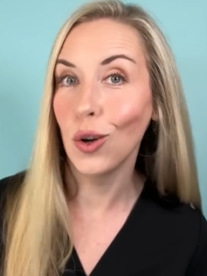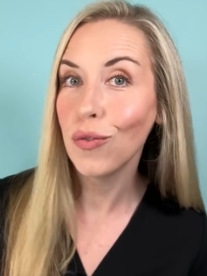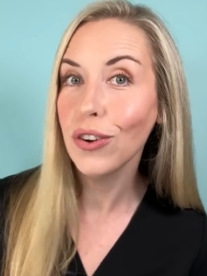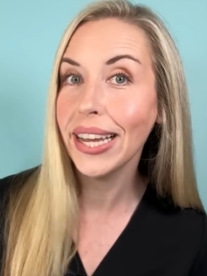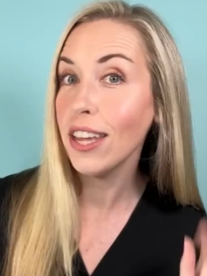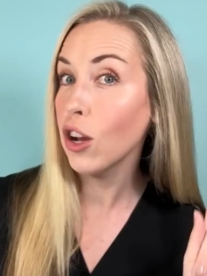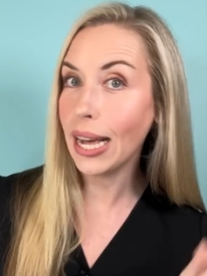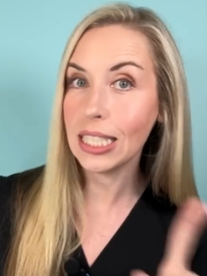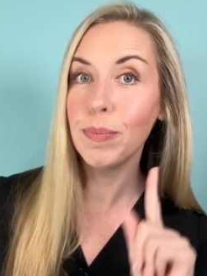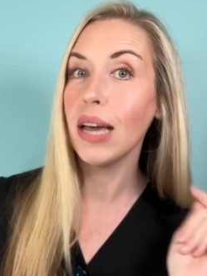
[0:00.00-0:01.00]
don't forget your
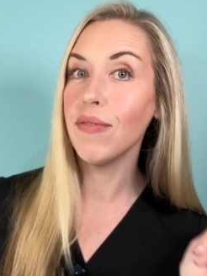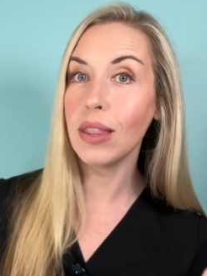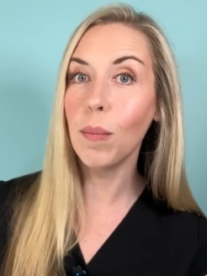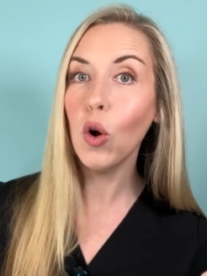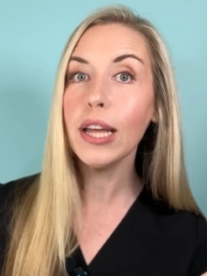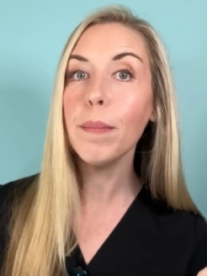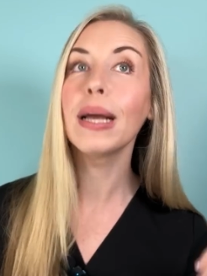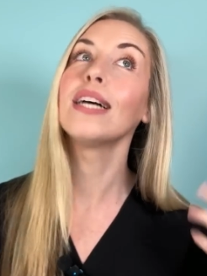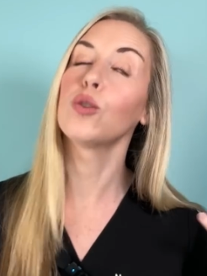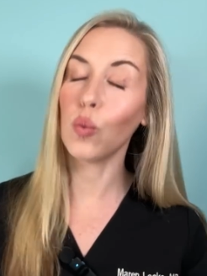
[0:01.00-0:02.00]
SPF in the morning
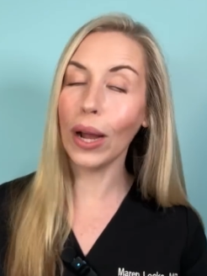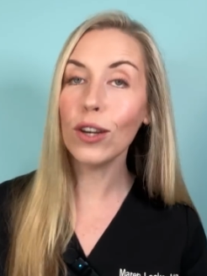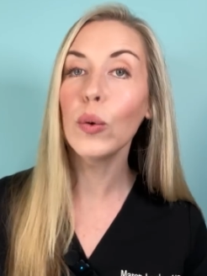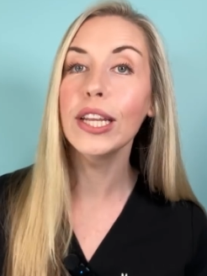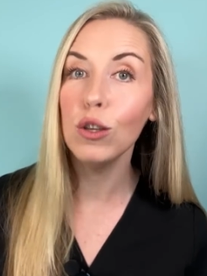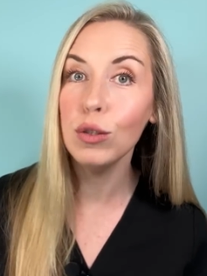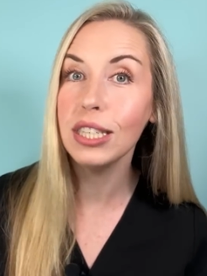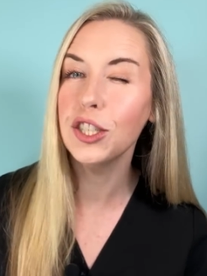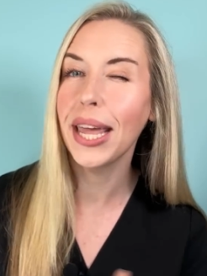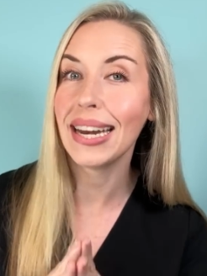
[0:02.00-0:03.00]
because retinoid
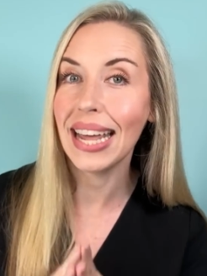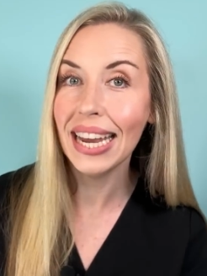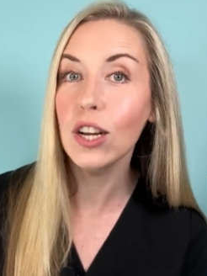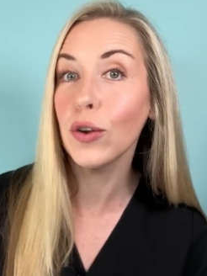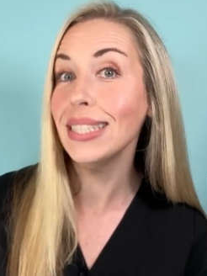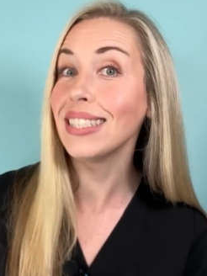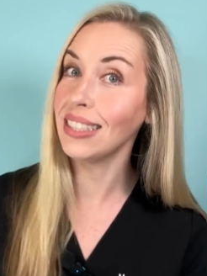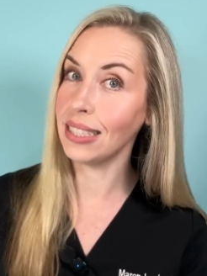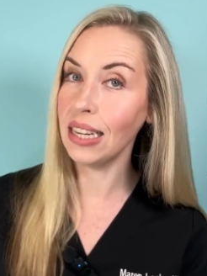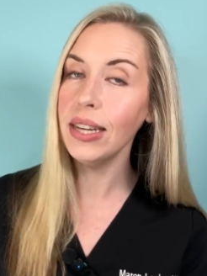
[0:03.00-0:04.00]
usage can increase
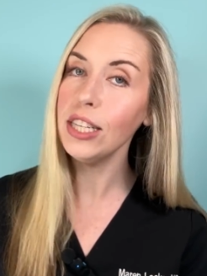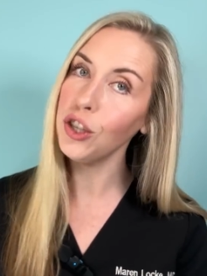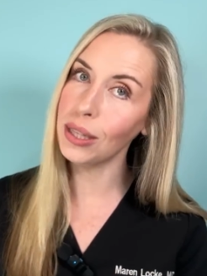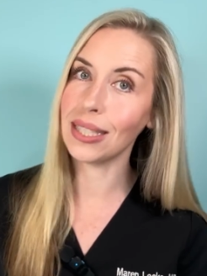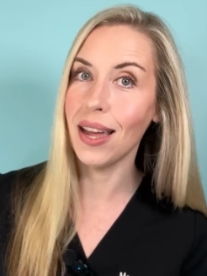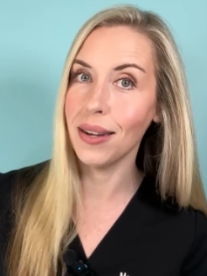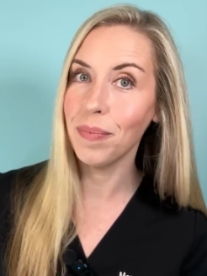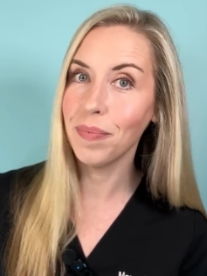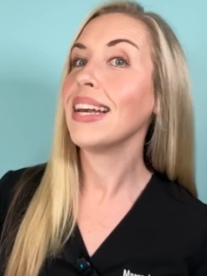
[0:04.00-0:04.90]
sensitivity to the sun.